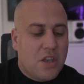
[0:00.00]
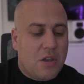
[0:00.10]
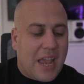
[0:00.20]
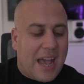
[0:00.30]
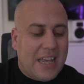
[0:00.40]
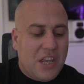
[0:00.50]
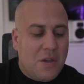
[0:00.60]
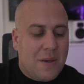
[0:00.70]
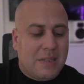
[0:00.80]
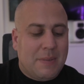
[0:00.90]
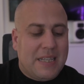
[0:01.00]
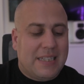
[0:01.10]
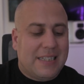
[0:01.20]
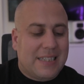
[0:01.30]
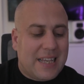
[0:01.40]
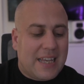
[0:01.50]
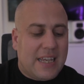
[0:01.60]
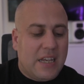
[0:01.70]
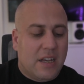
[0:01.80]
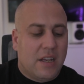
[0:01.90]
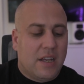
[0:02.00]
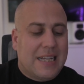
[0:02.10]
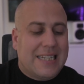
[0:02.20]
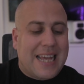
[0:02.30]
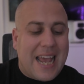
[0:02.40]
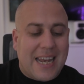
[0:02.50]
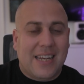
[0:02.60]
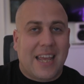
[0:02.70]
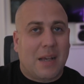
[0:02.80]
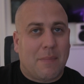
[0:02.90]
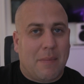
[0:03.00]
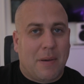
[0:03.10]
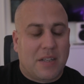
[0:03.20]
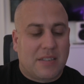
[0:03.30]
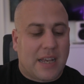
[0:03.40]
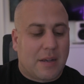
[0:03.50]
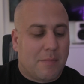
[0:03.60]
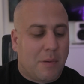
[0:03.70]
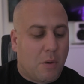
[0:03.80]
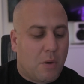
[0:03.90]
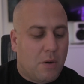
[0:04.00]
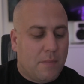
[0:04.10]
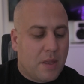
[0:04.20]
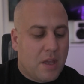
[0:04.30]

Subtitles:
You get a USB-C 10 gigabit per second port.